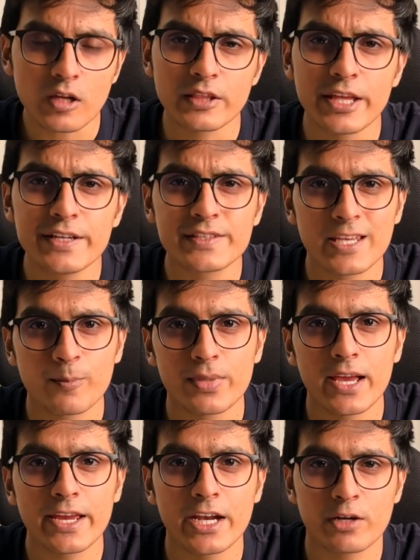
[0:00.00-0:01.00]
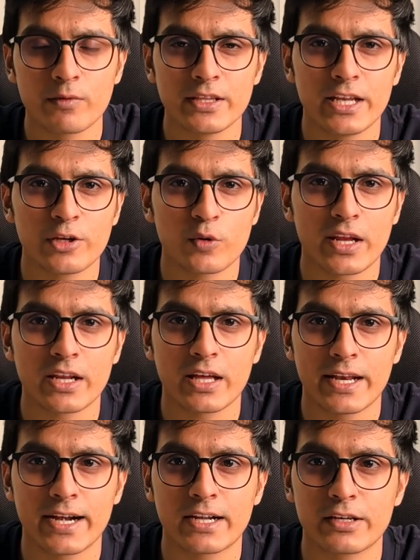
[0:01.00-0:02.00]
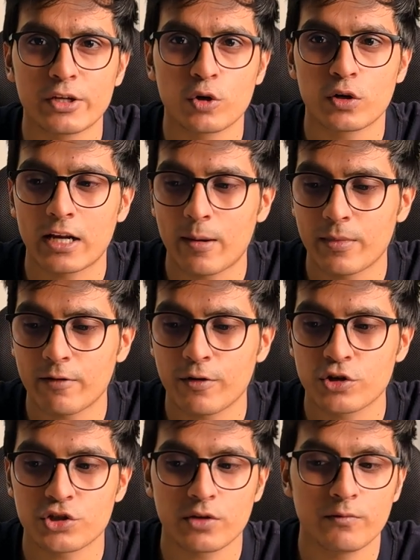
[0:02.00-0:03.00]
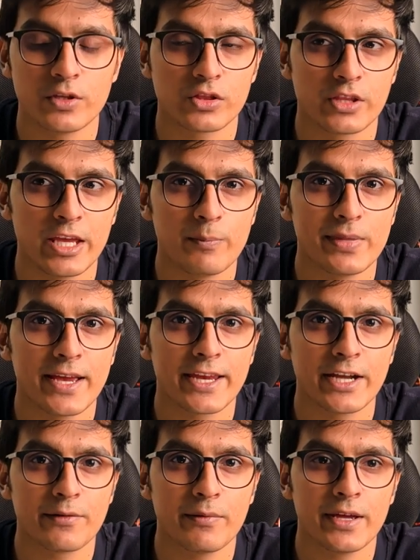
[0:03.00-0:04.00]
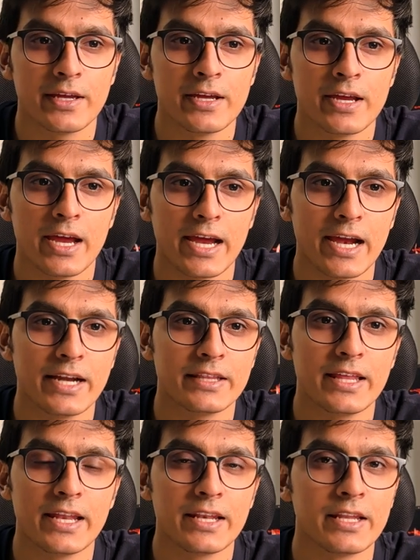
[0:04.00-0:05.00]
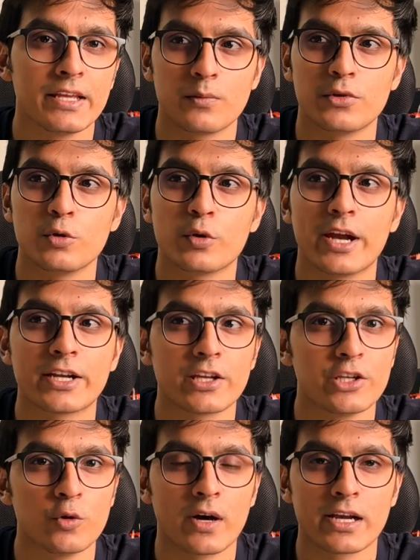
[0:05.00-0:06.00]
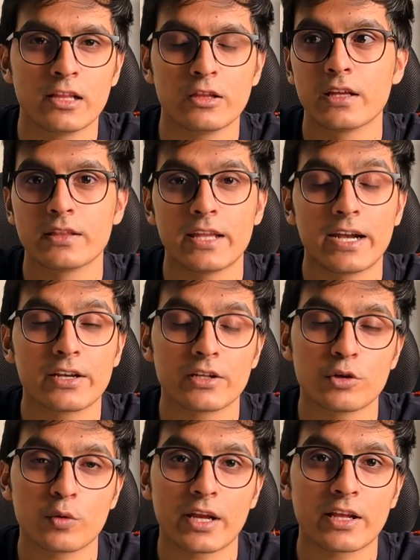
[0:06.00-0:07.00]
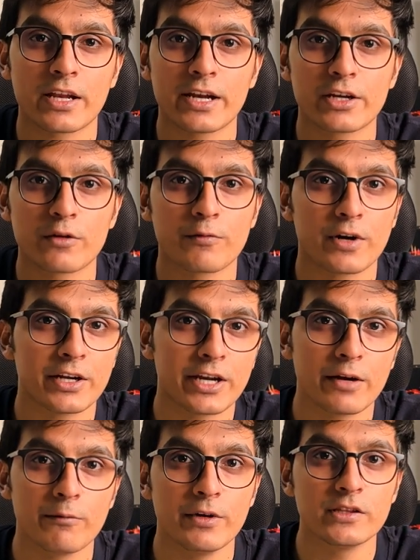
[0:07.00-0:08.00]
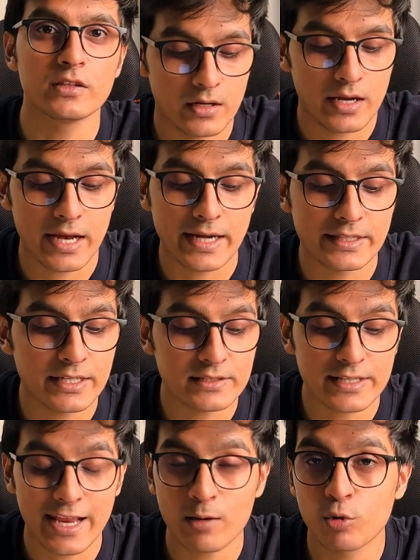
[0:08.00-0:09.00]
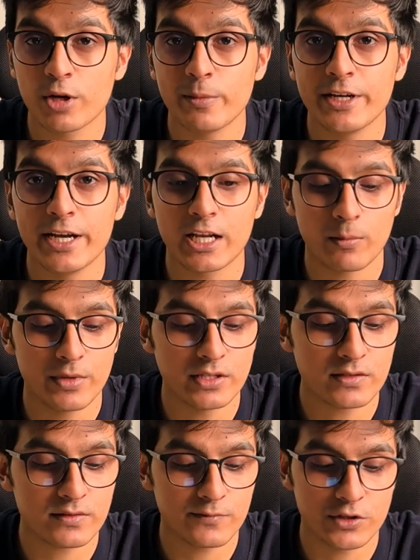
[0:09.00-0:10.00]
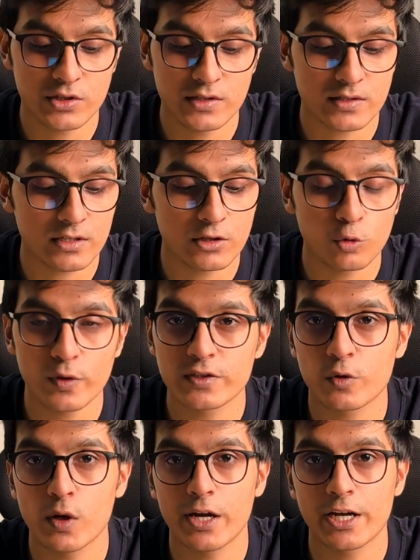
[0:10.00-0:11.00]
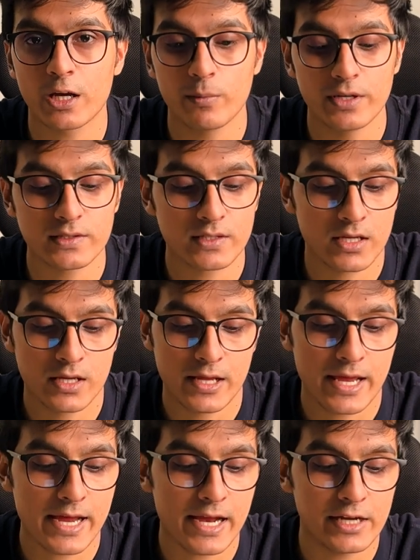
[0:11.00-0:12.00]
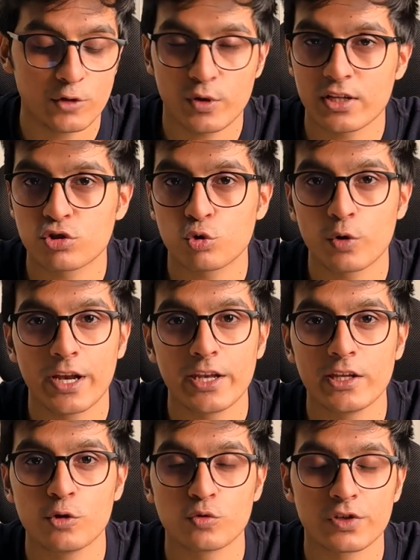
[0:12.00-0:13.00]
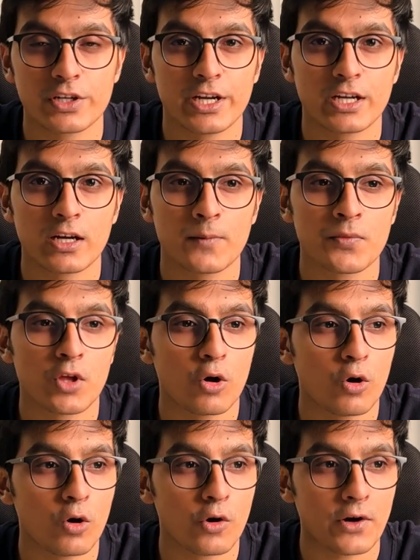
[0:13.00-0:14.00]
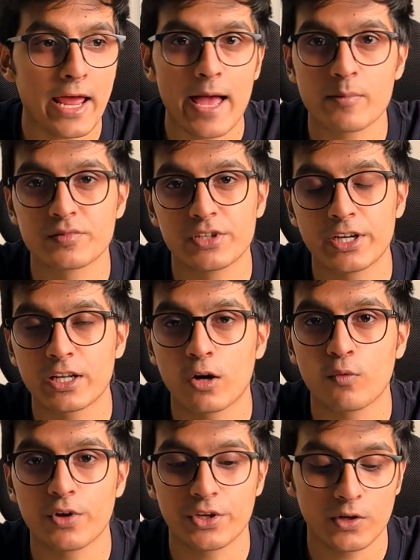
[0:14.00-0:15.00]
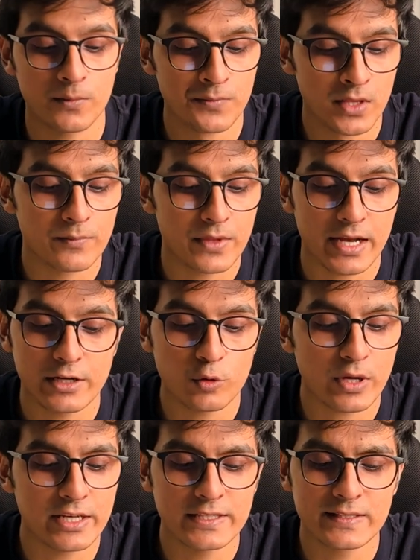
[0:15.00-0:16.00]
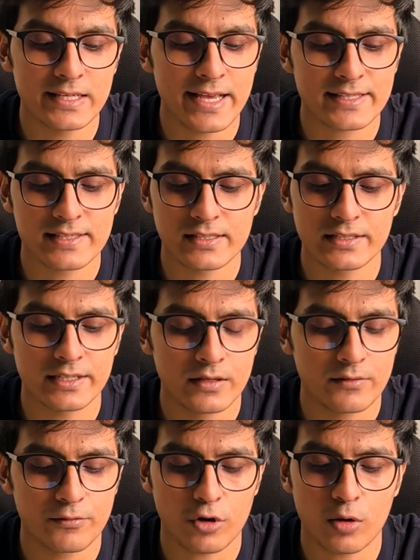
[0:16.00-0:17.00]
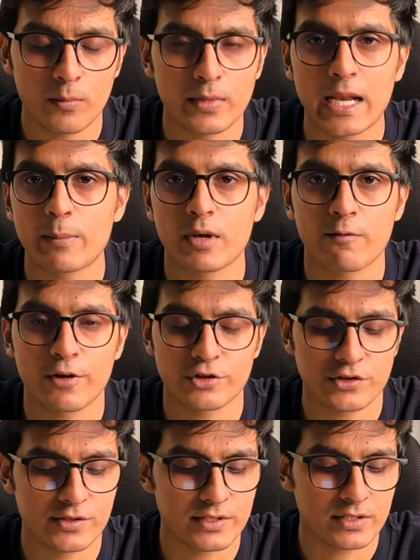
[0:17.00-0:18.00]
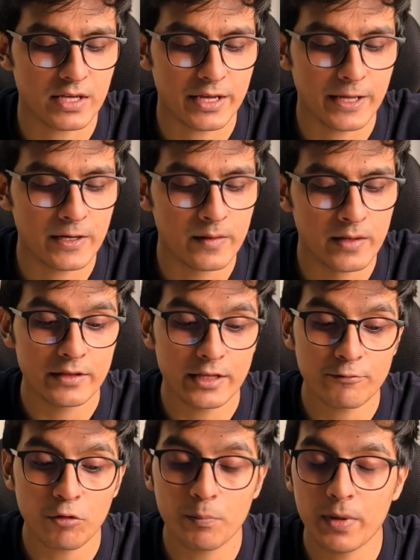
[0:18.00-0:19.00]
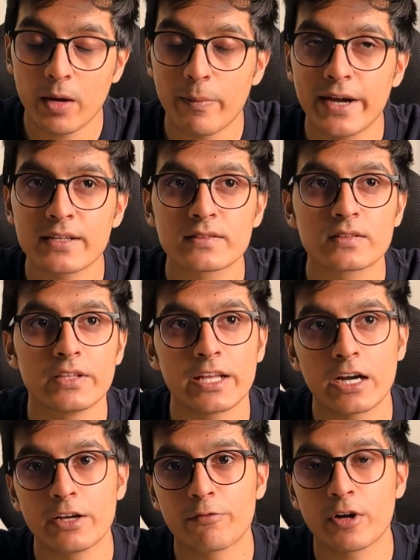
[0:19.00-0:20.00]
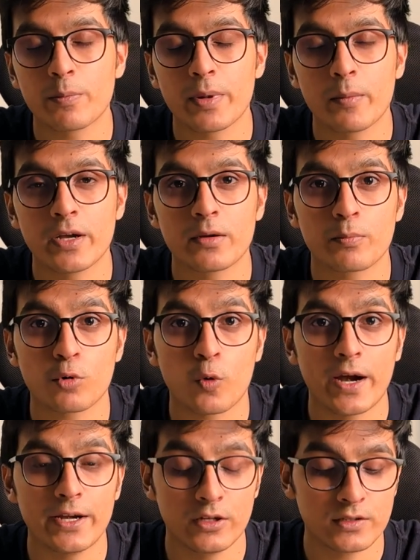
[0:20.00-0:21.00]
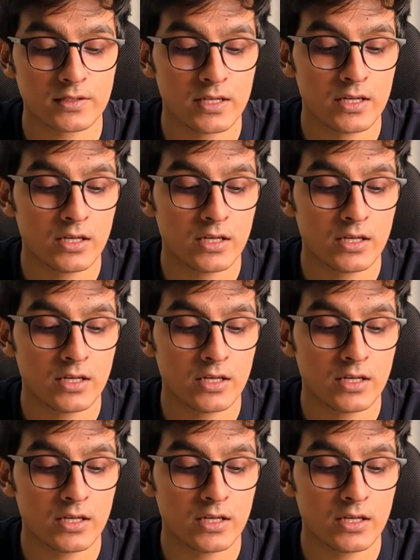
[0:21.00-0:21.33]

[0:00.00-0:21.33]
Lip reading: There is API gateway that you can connect your Lambda function with API gateway, and then you get a URL that you can connect your front end with. And there's DynamoDB database, which is a NoSQL database, and you can store any user data or apps data over here, and you can easily access it from Lambda functions again. Then for payments, there are different payment providers.